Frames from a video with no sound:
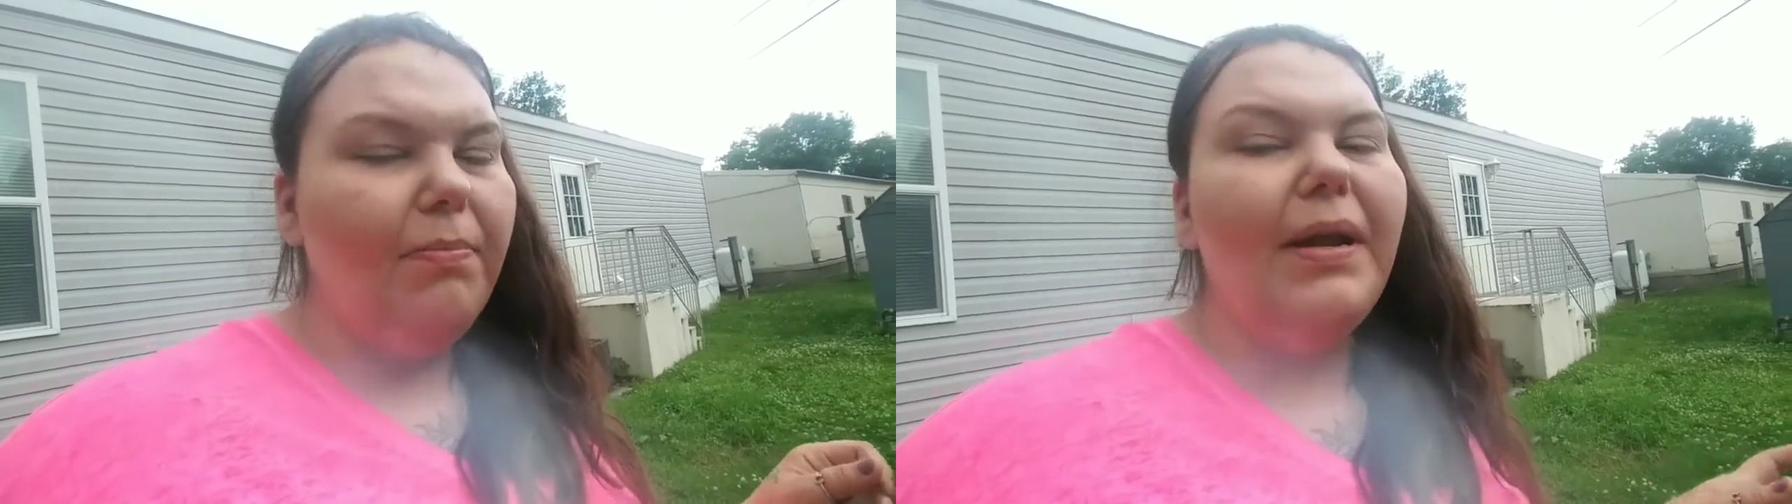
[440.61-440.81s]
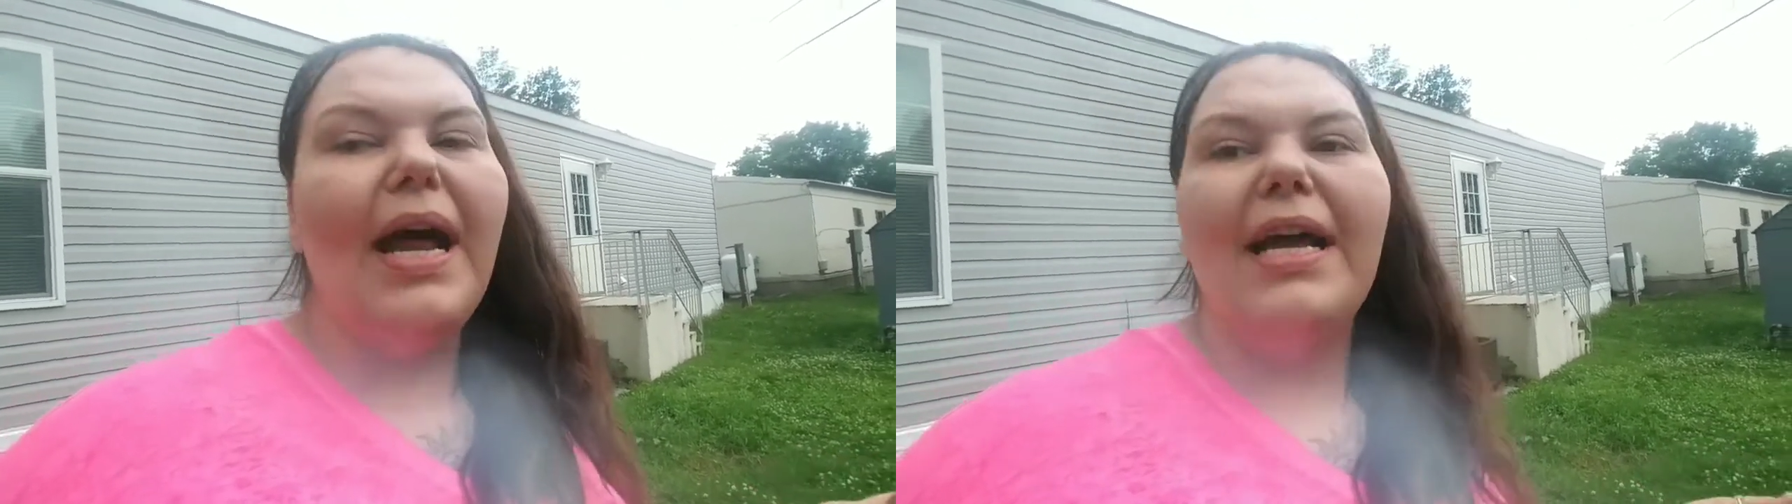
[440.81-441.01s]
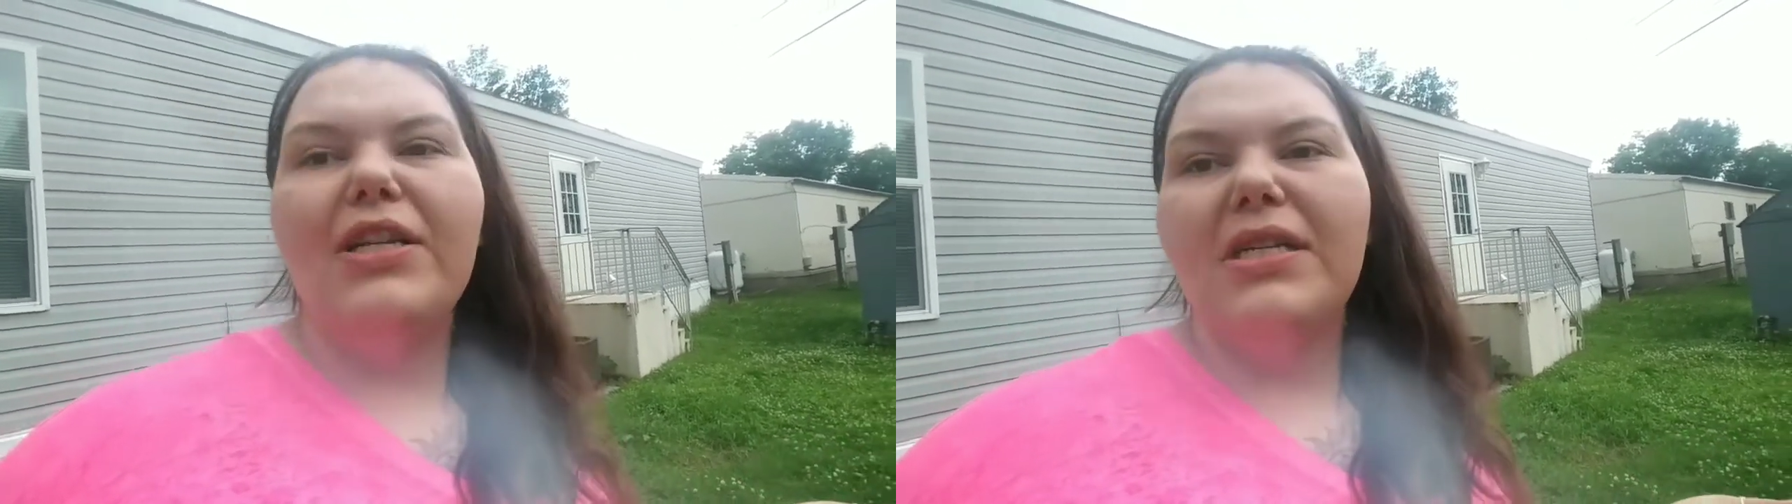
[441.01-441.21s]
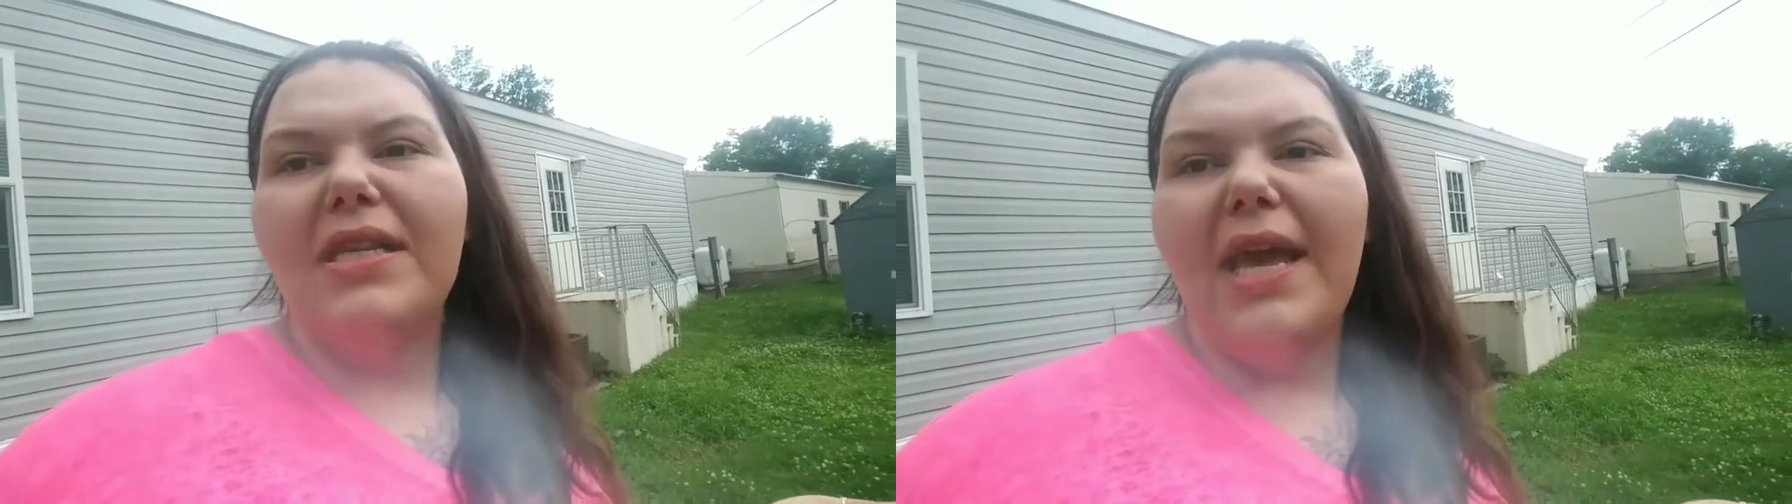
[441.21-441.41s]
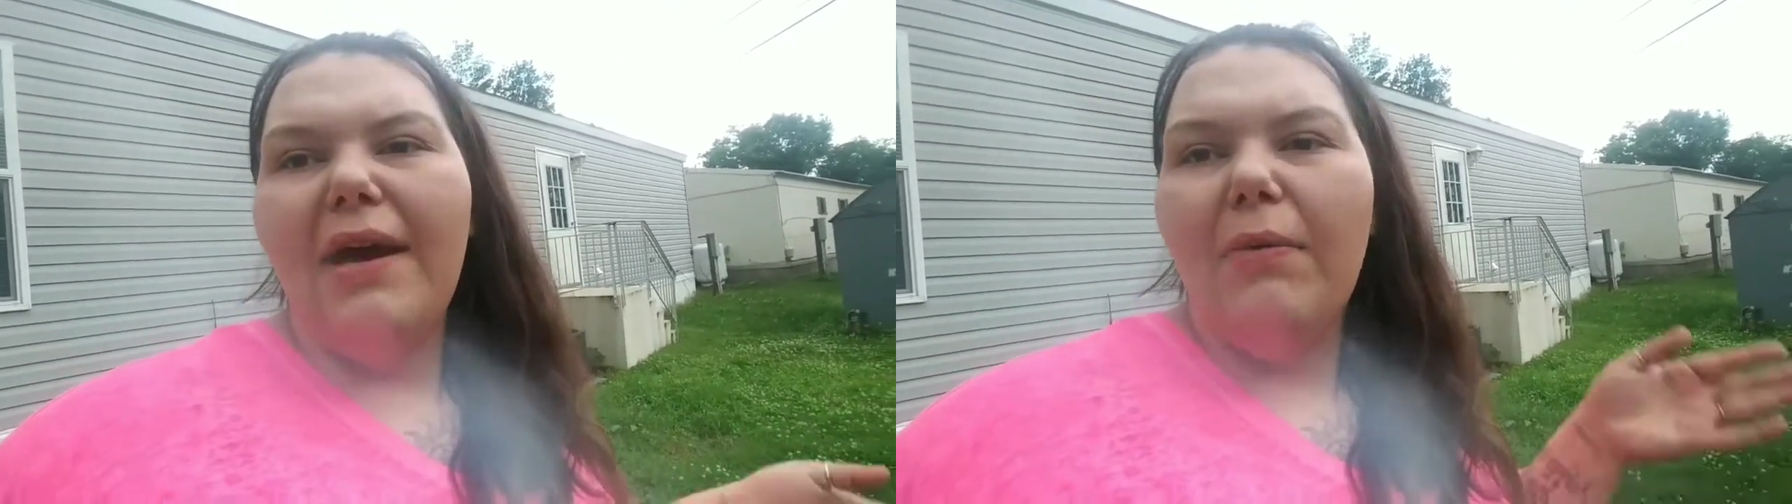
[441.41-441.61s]
But I just
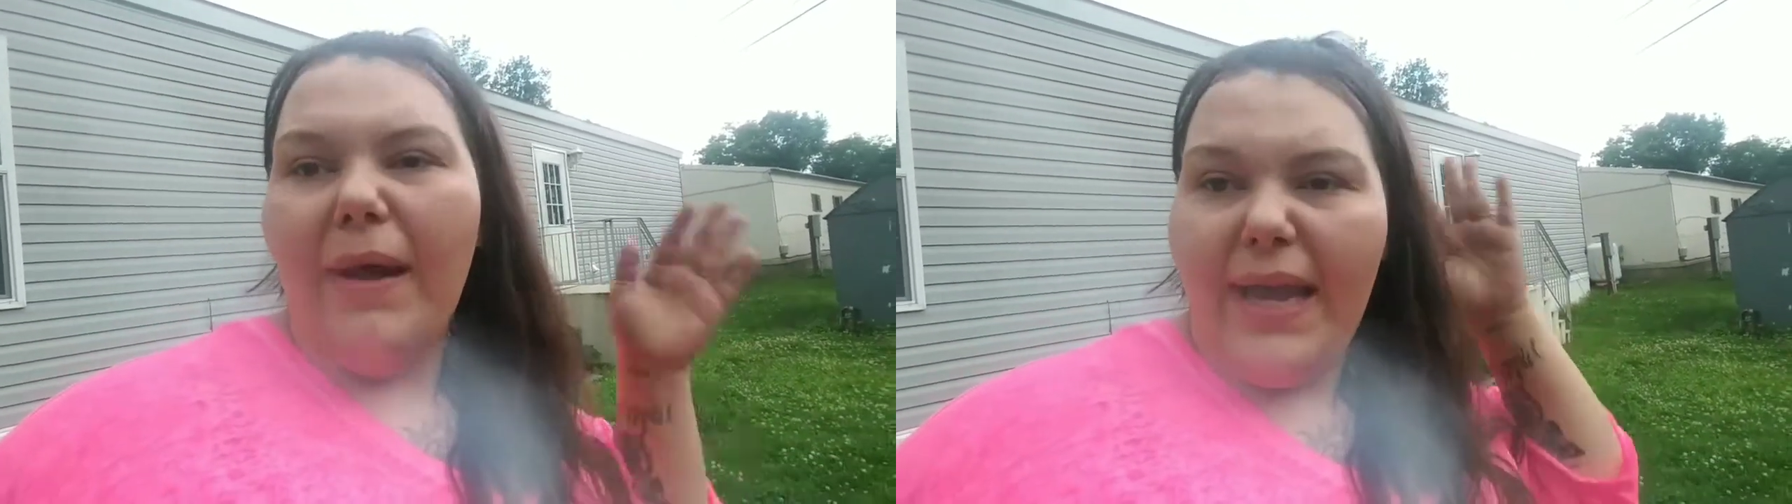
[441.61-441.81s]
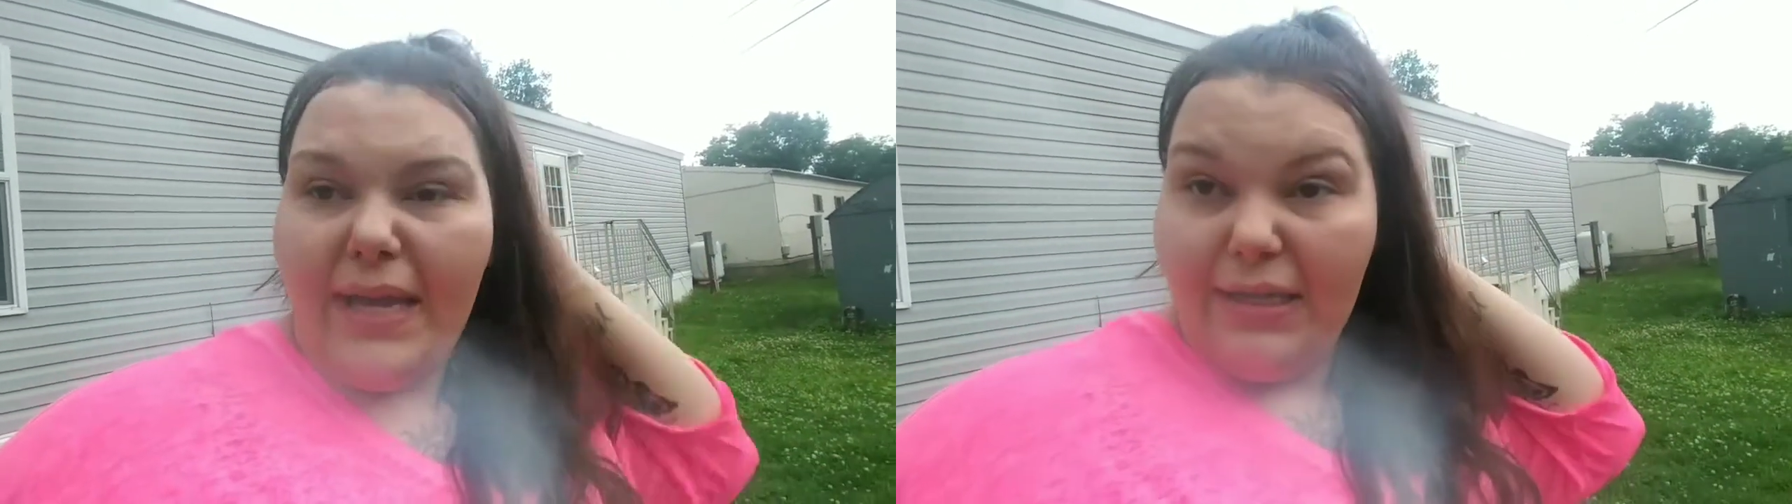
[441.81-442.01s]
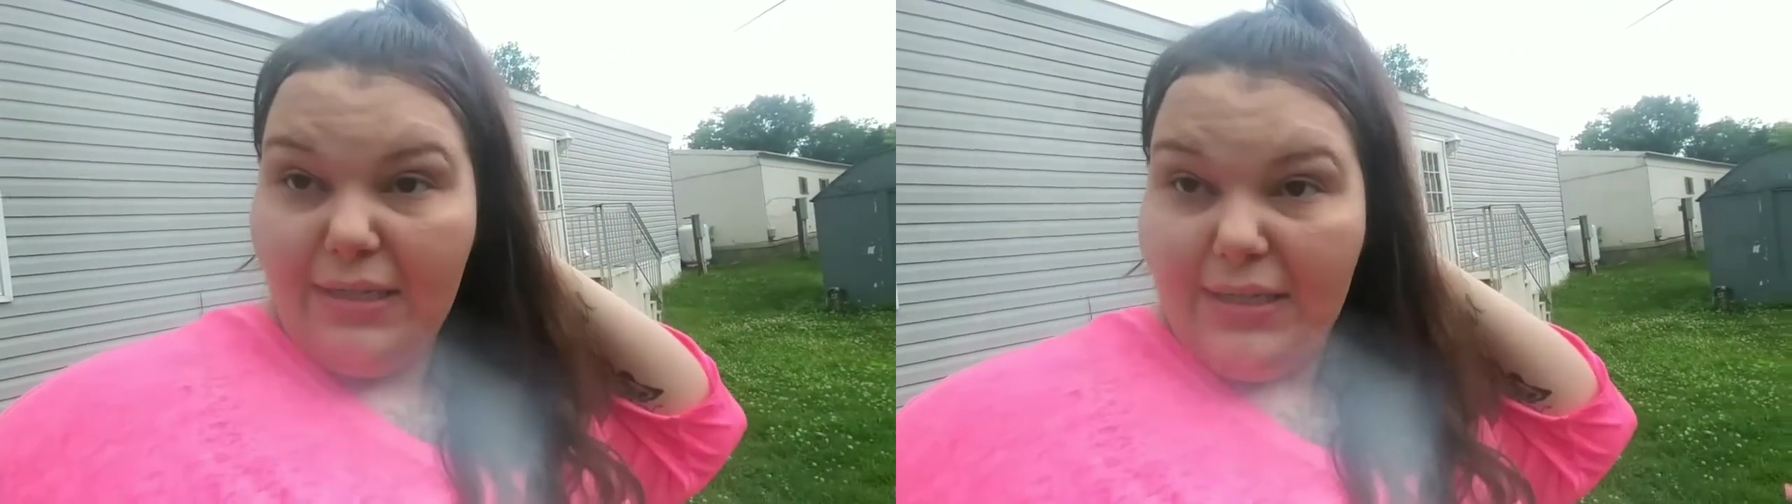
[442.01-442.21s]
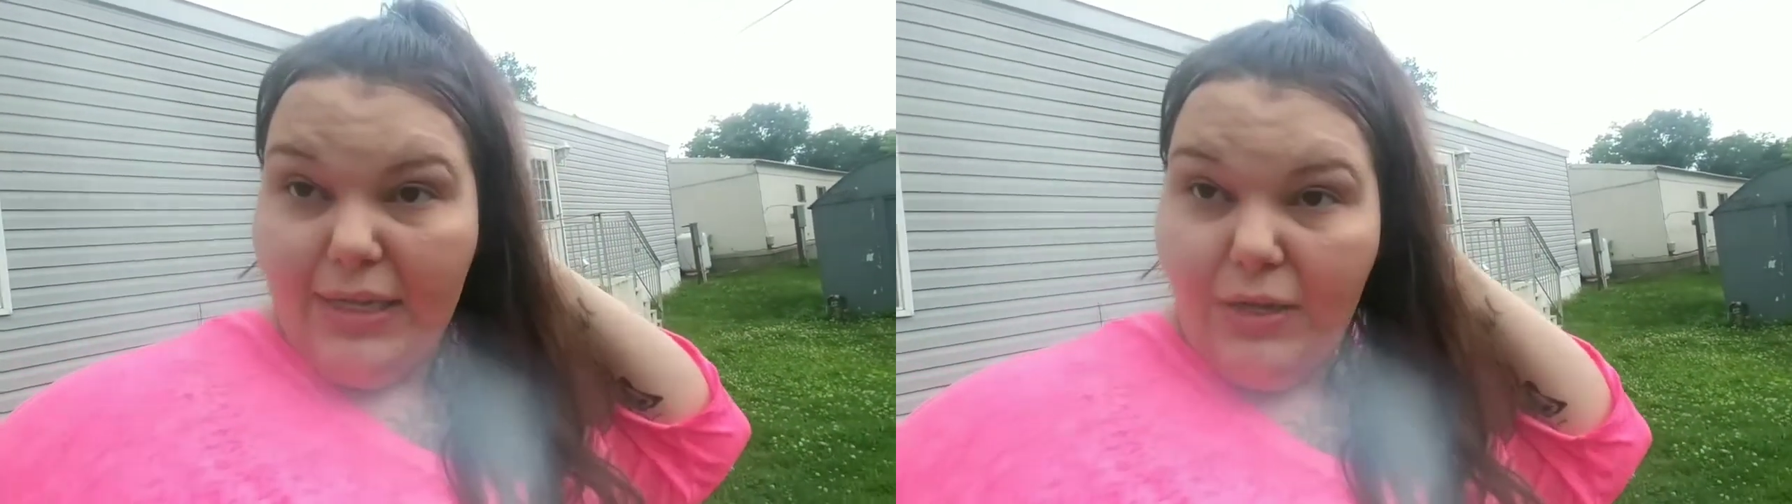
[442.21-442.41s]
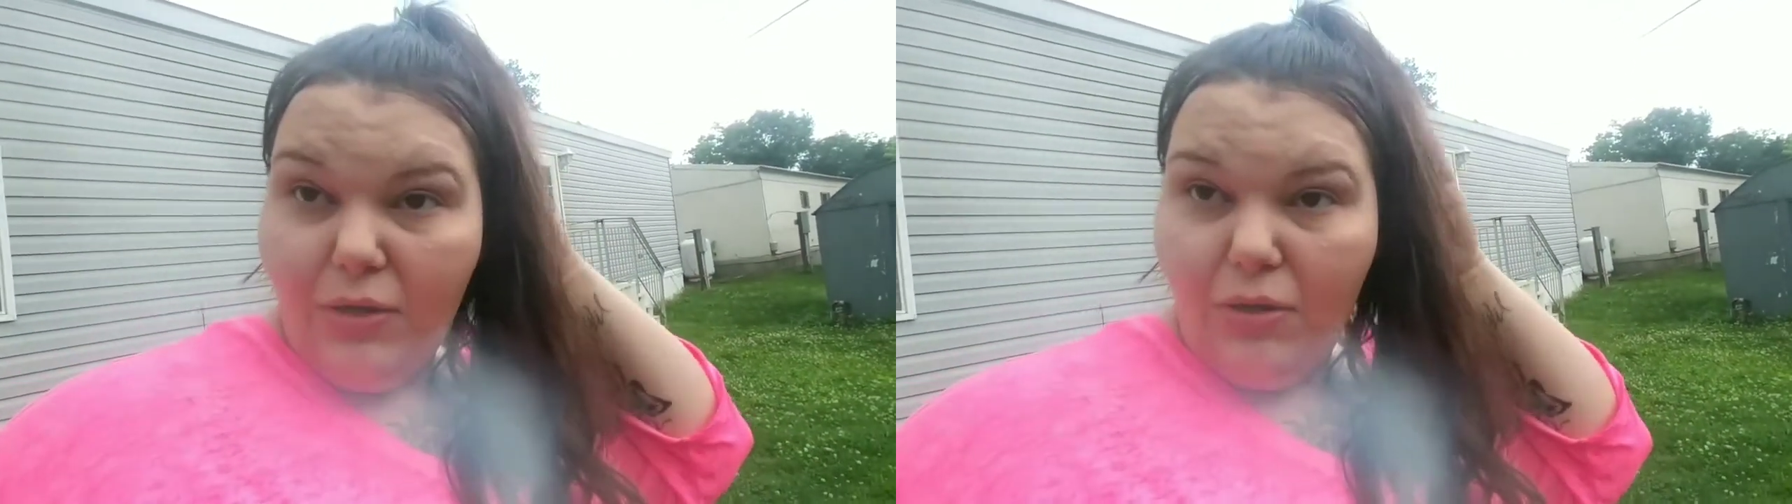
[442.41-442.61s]
can't wait
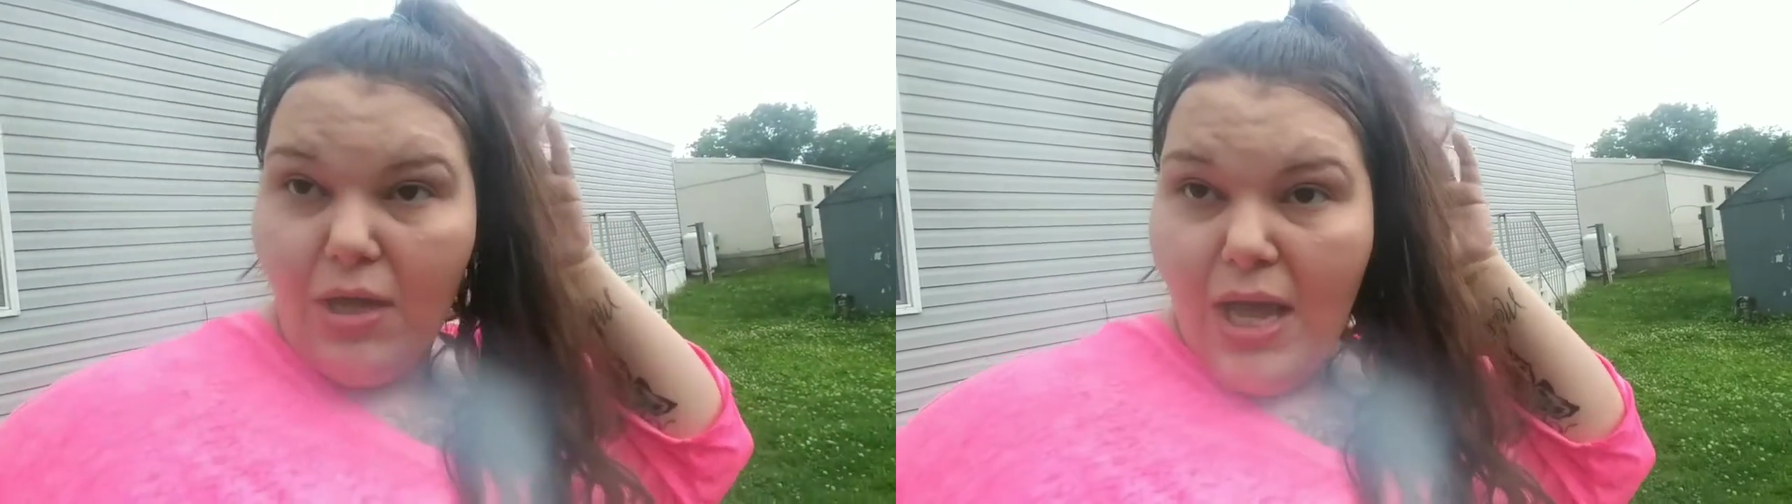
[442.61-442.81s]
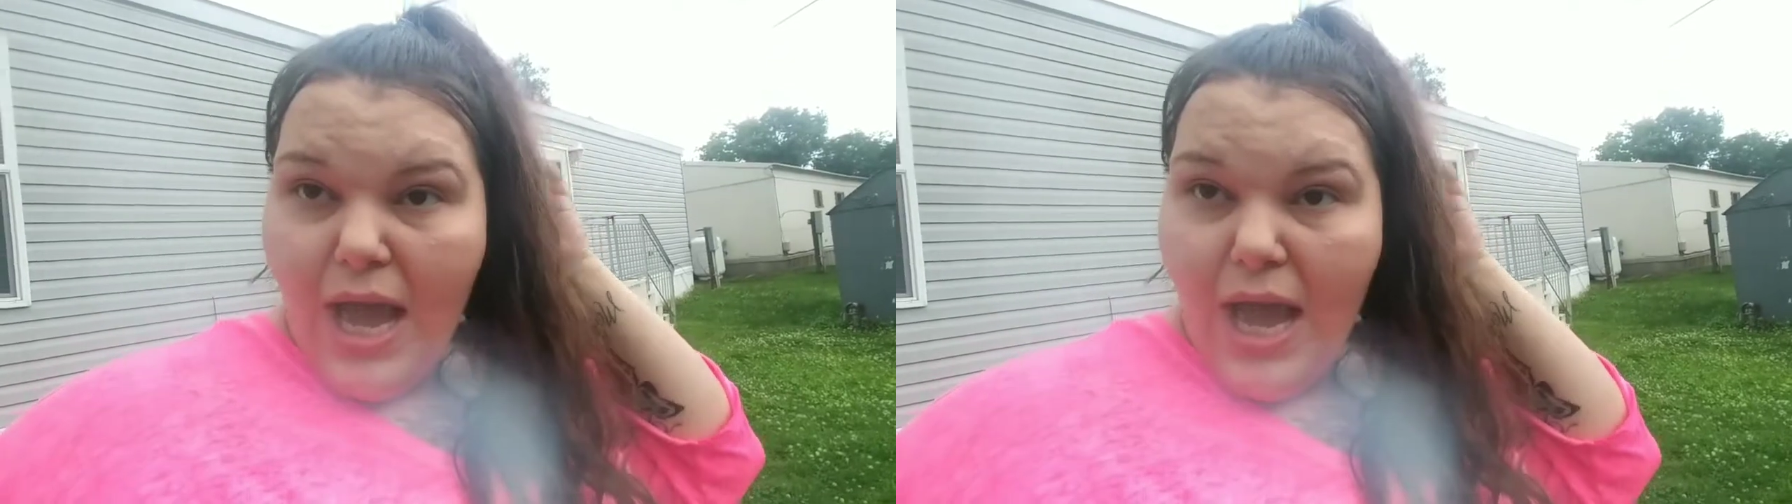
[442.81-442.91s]
until